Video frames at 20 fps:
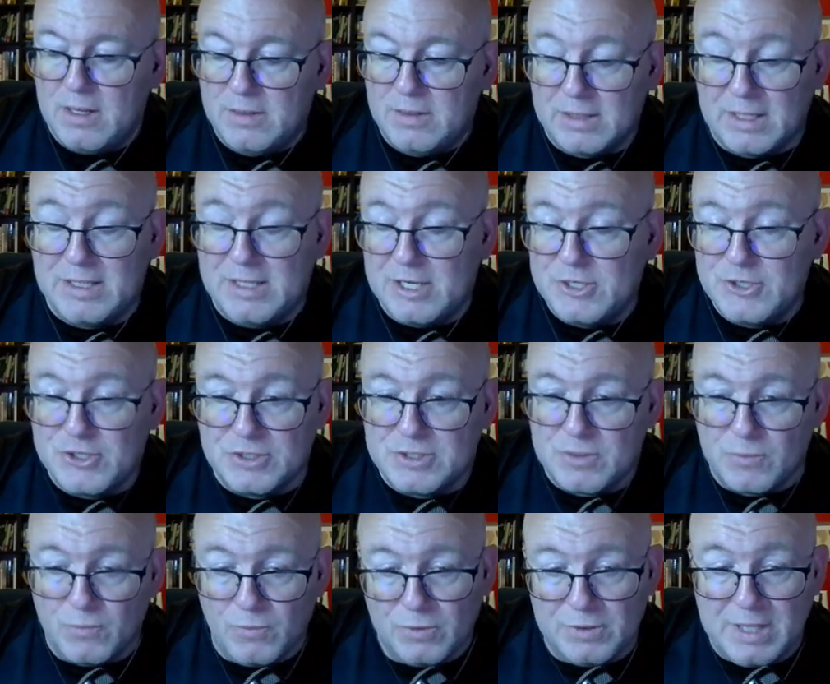The
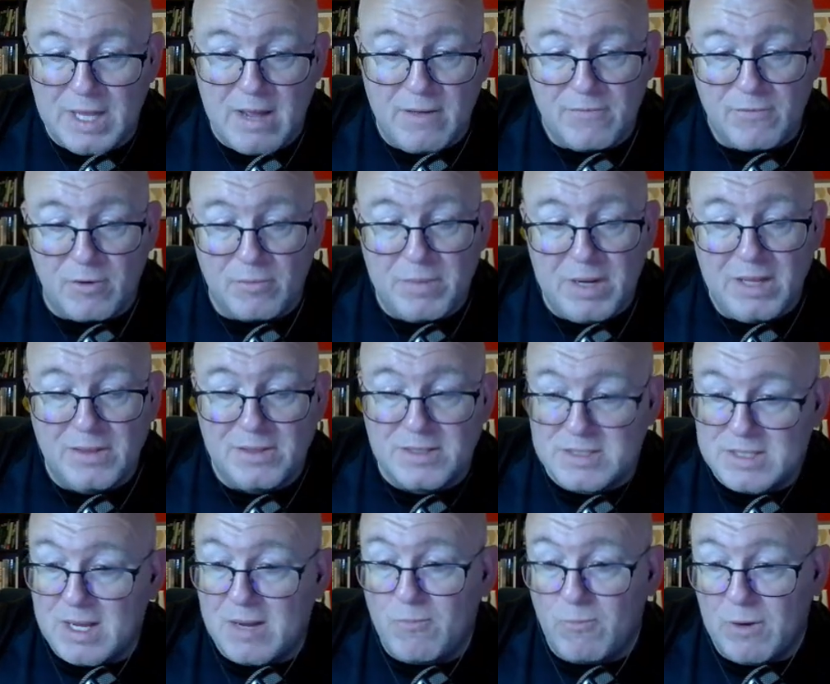conditions will never be the
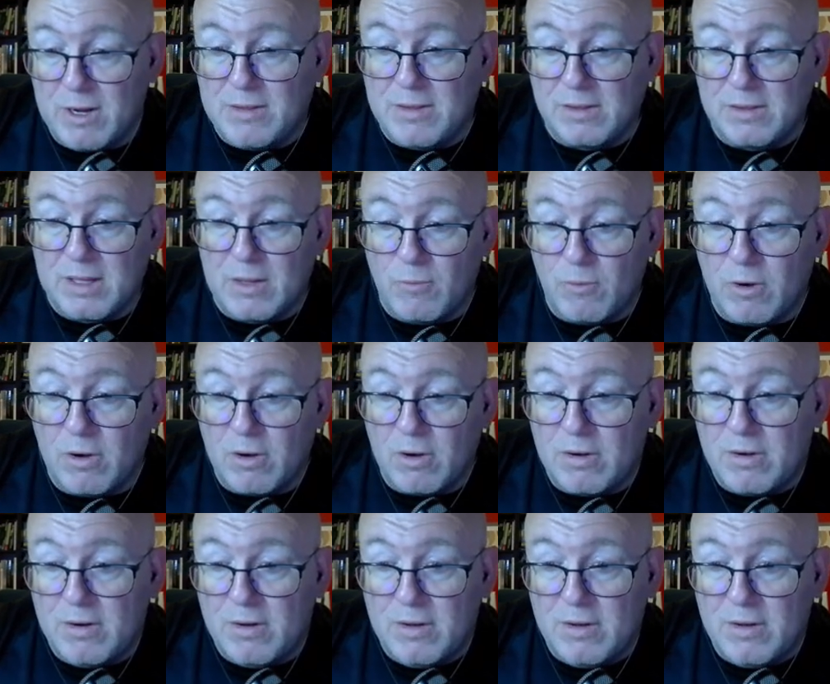same way that they were.